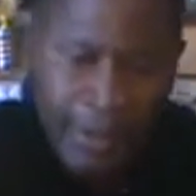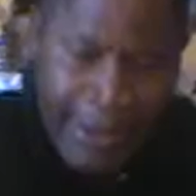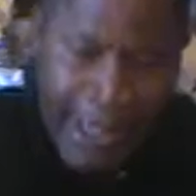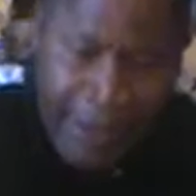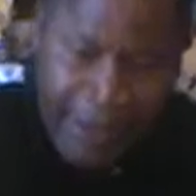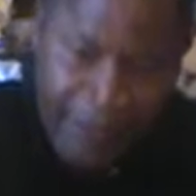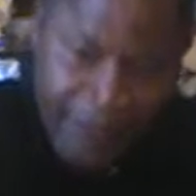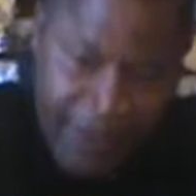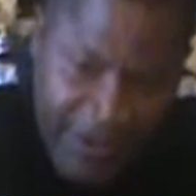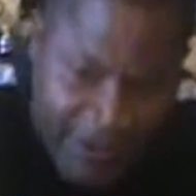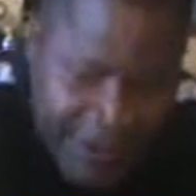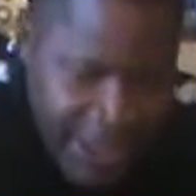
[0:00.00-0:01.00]
That's
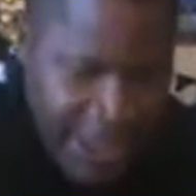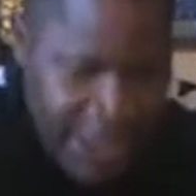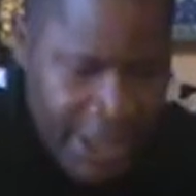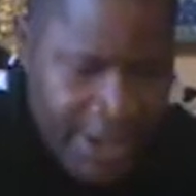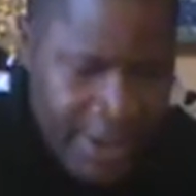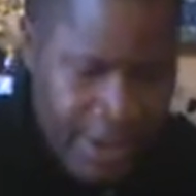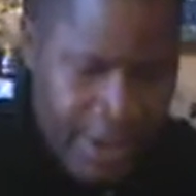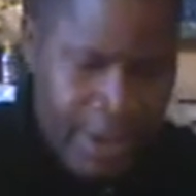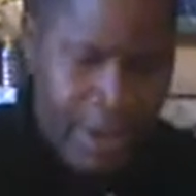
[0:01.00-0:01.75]
15.